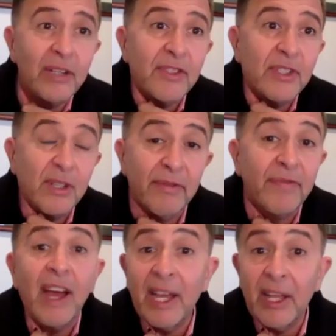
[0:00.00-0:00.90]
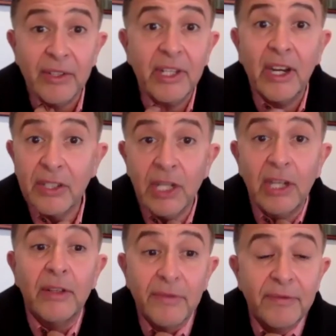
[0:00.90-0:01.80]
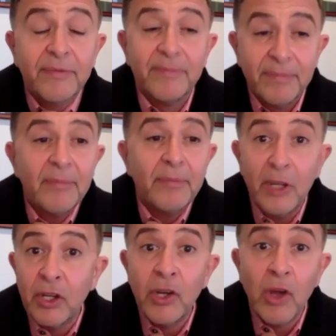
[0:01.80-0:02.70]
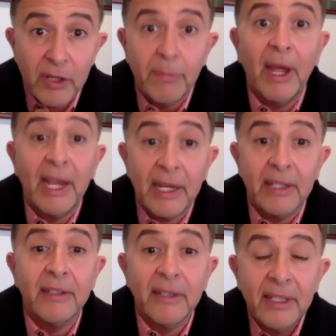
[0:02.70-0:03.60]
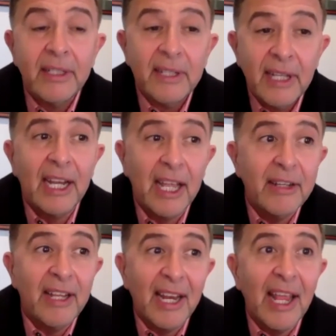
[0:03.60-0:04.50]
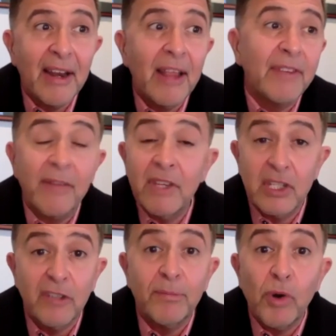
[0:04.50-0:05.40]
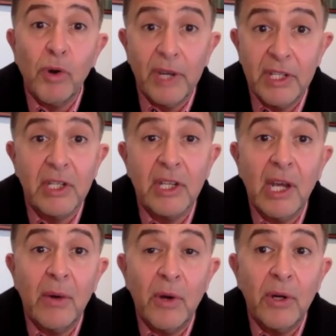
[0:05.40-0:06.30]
sort of failed and until you've been knocked back and have given yourself more reason to go on.